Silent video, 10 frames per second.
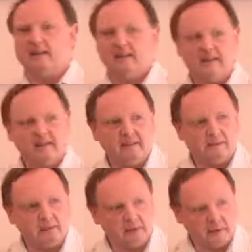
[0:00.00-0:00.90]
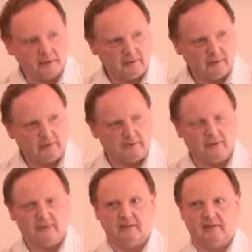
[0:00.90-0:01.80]
see this
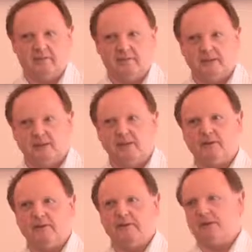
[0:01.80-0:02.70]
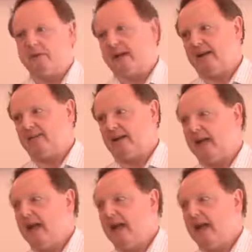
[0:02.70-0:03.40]
beautiful, beautiful behavior.